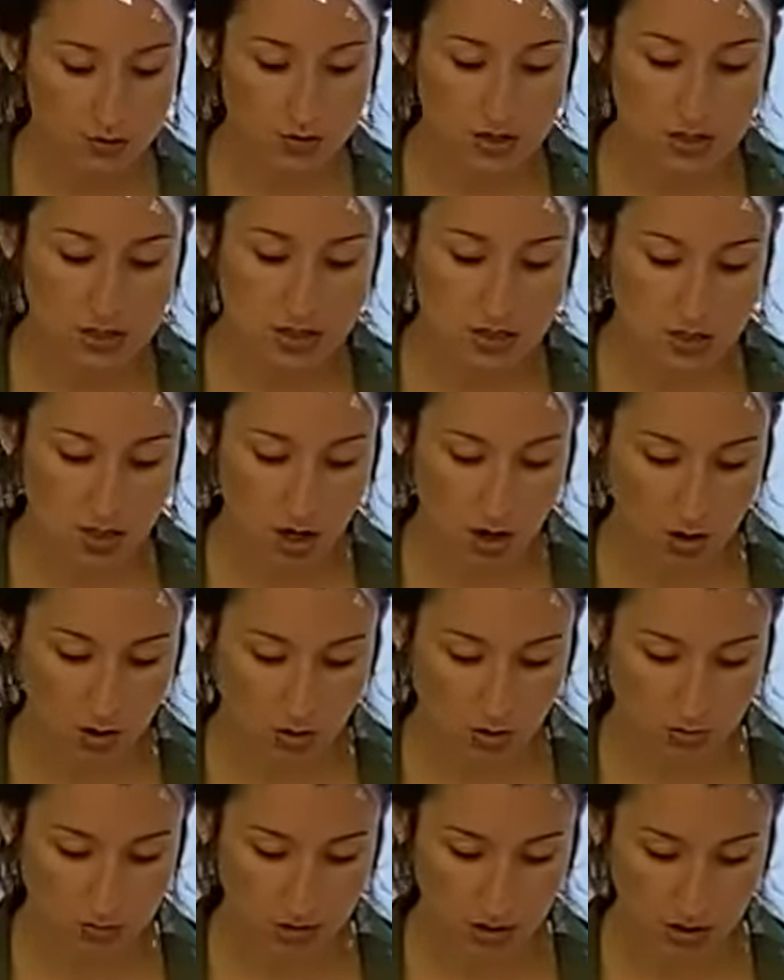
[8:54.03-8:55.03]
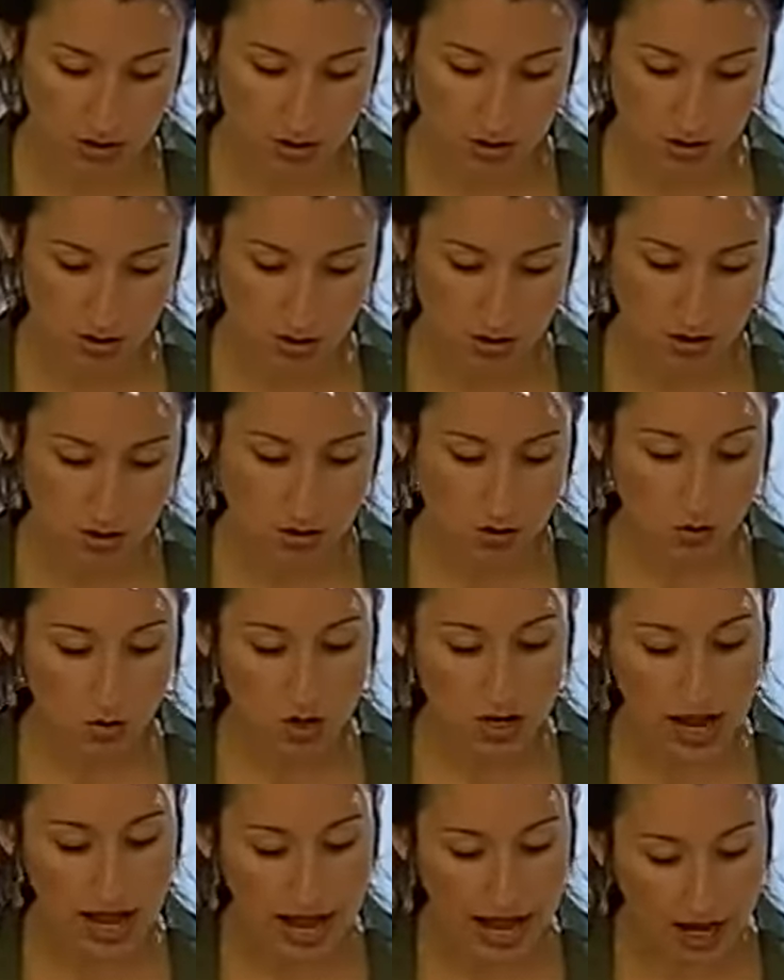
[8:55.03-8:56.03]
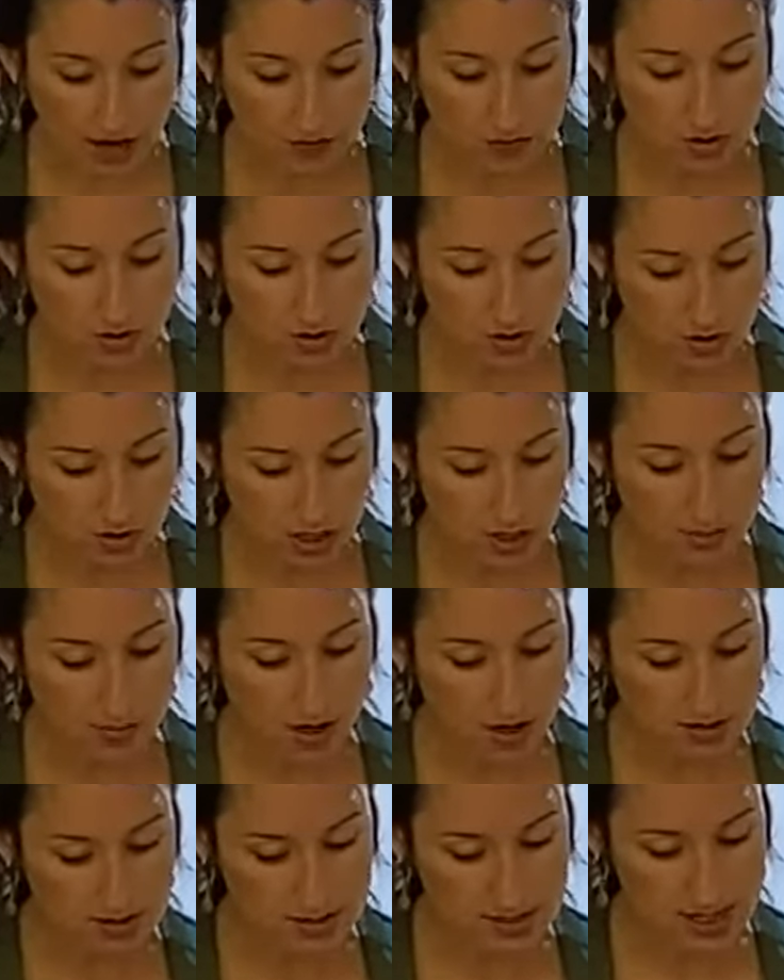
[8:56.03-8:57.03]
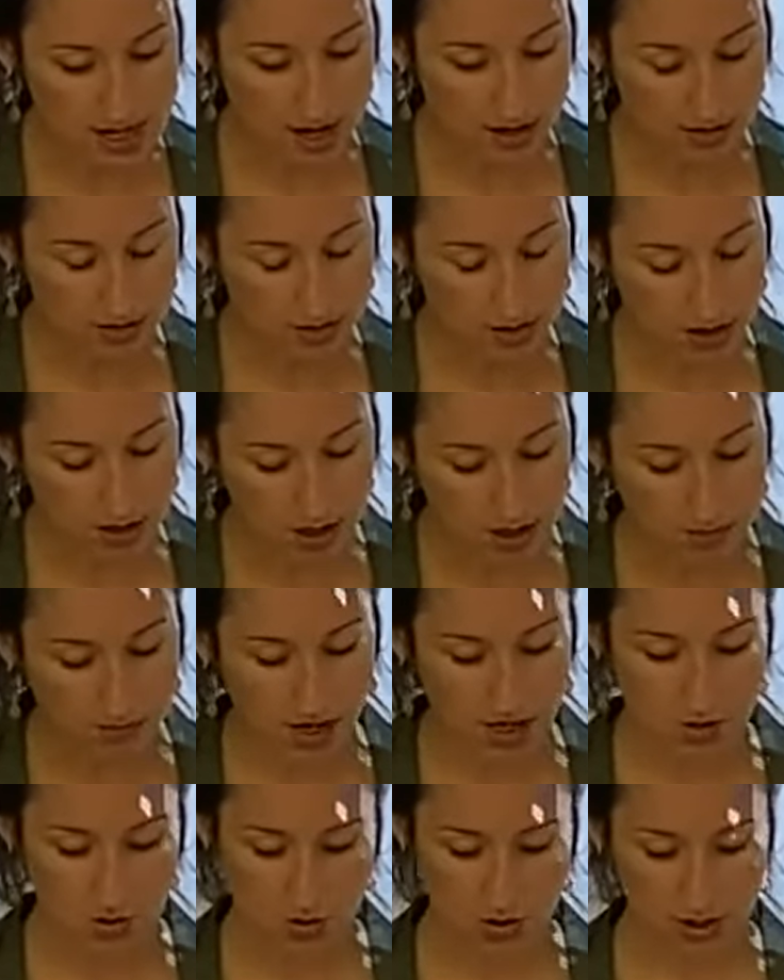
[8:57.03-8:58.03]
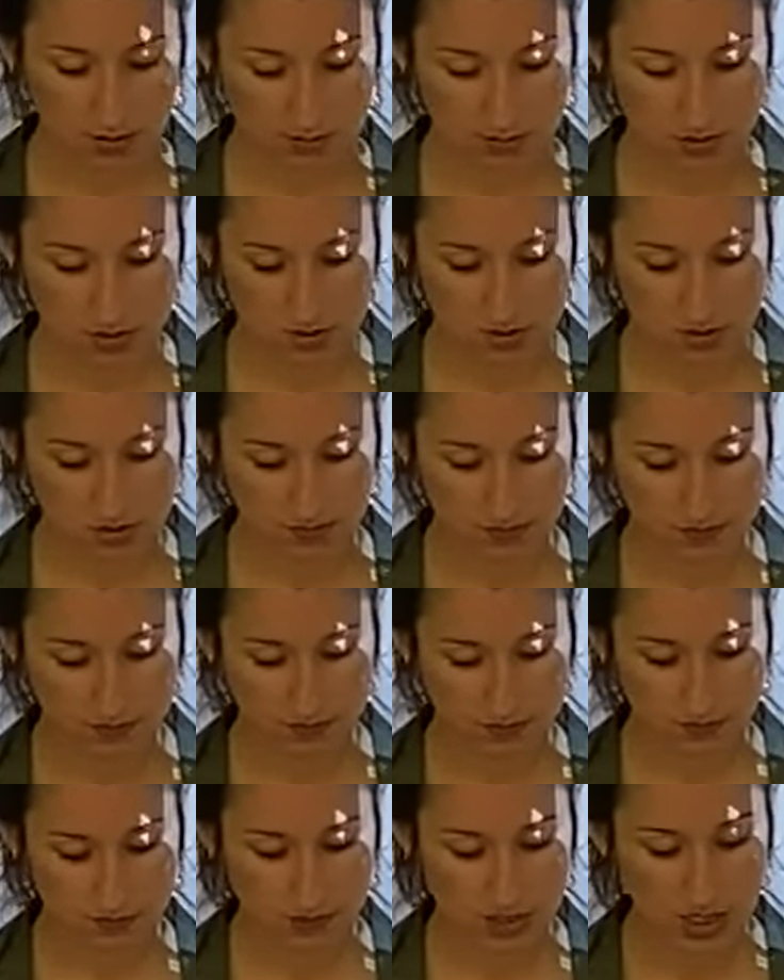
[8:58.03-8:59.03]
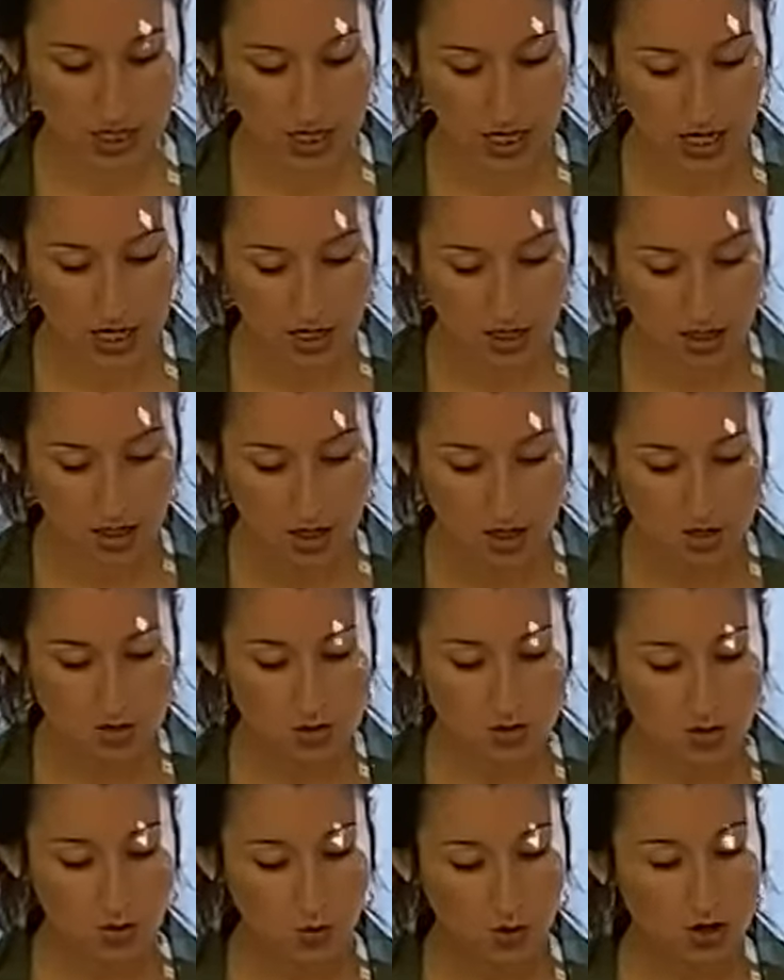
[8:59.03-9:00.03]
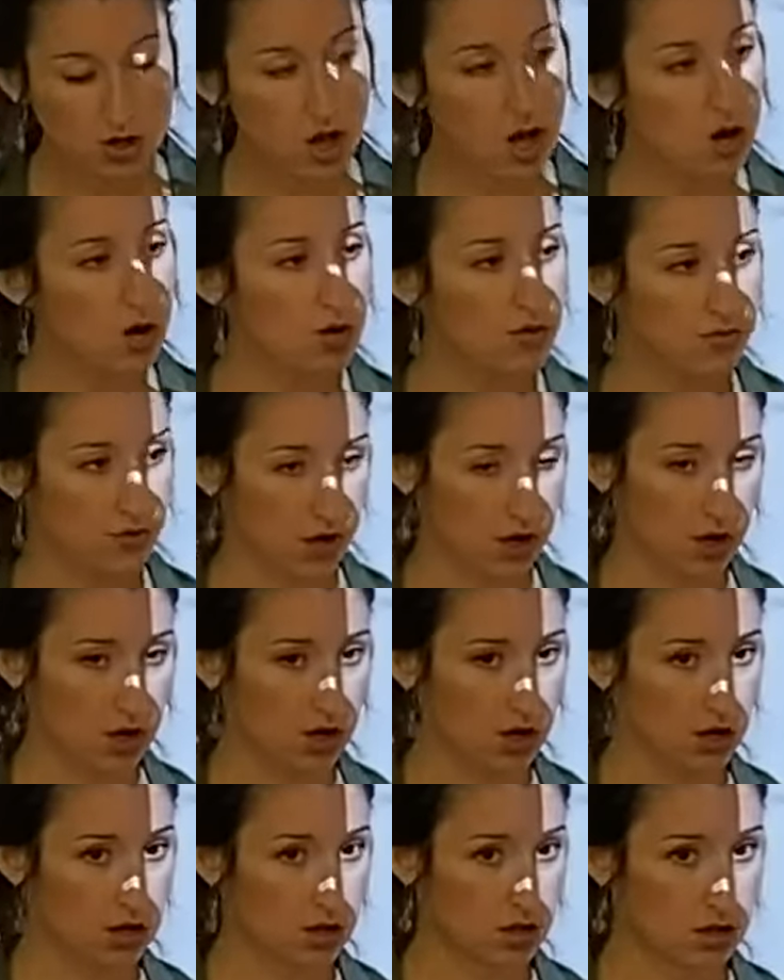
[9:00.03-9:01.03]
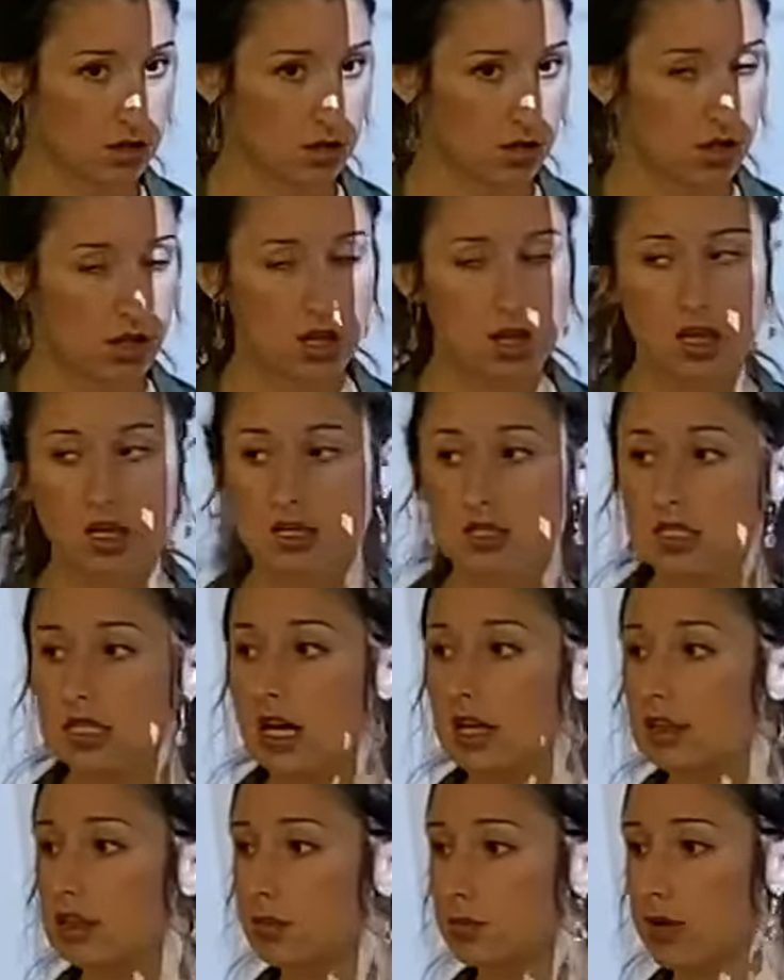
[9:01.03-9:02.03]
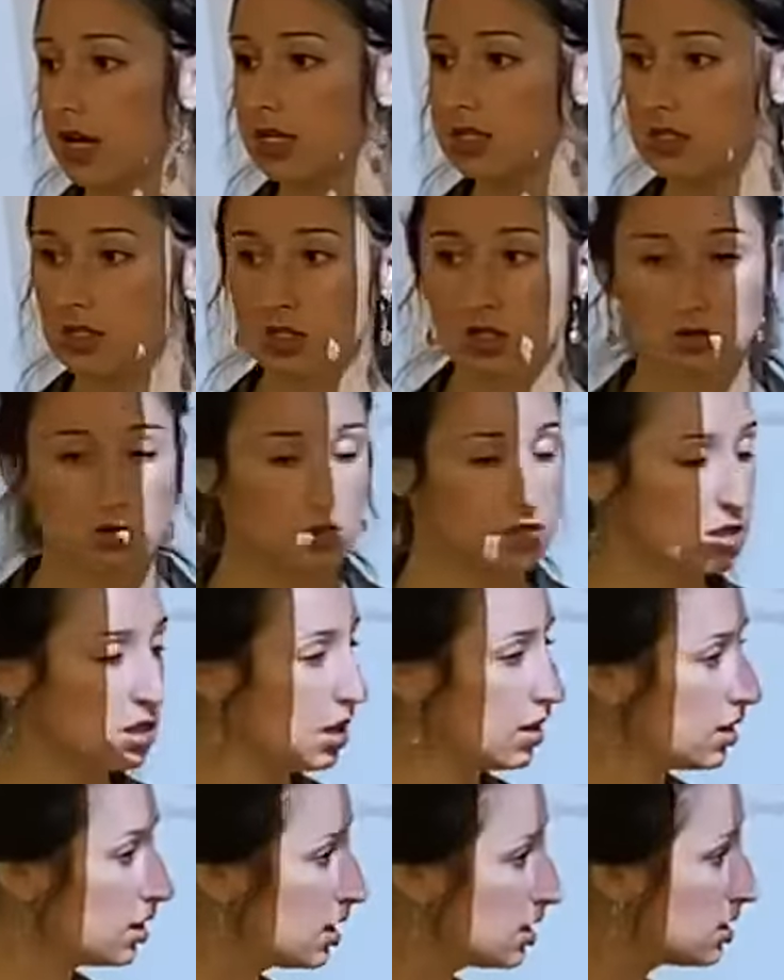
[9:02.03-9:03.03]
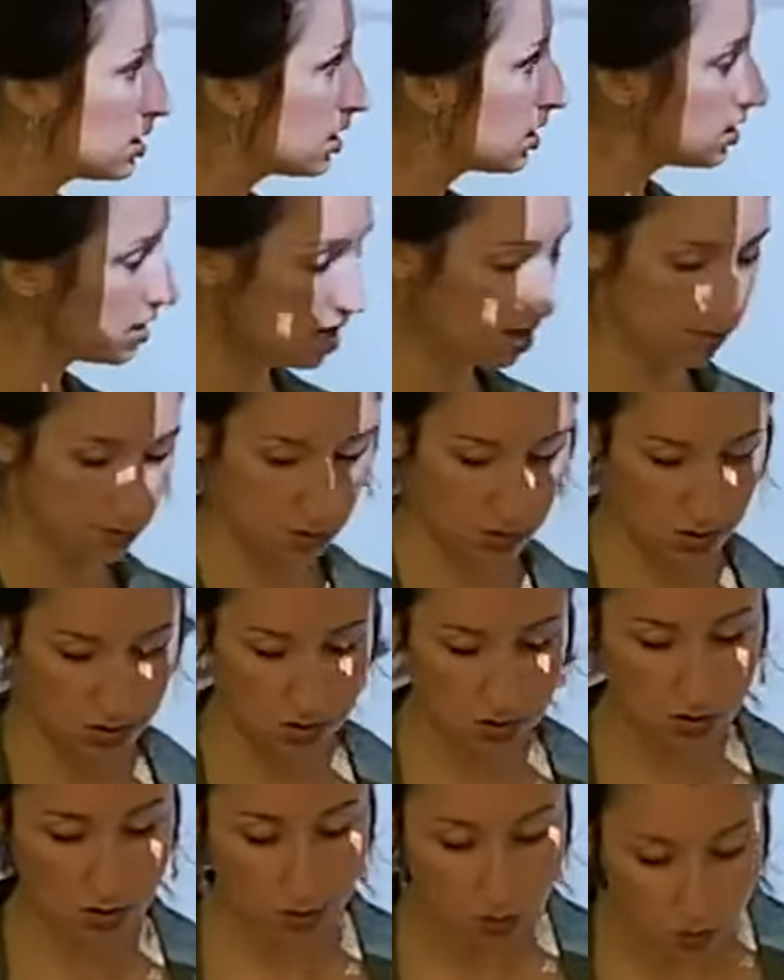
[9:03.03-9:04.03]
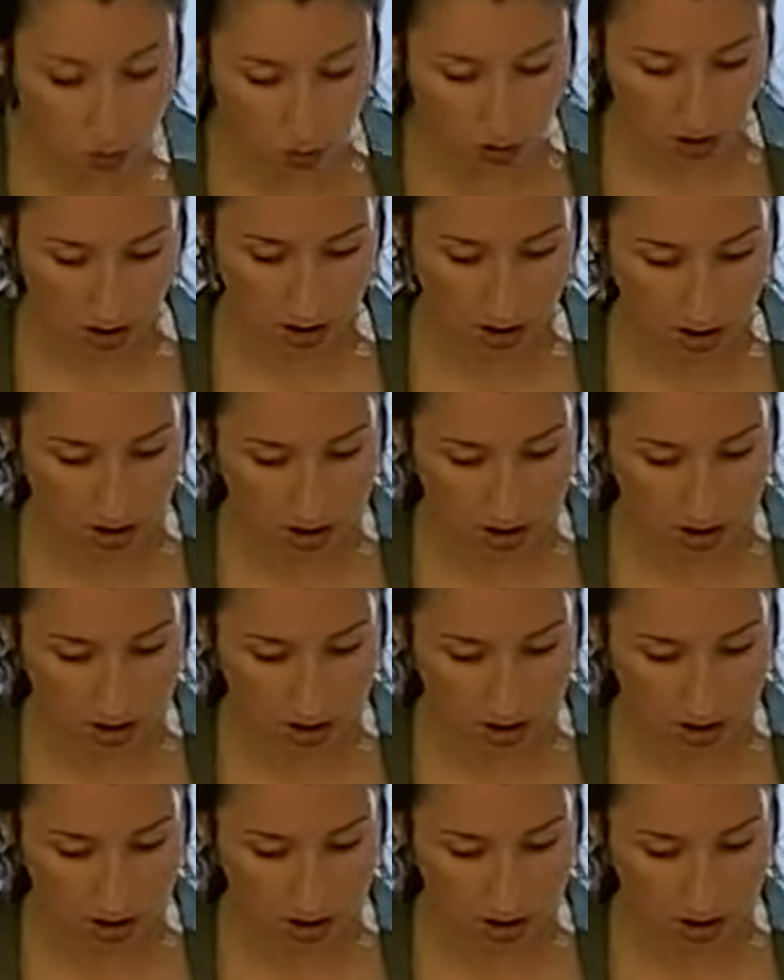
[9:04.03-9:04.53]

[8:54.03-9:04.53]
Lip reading: visits home or after grandma's death in my dreams. Okay, so the word over, is that the best use in this example, or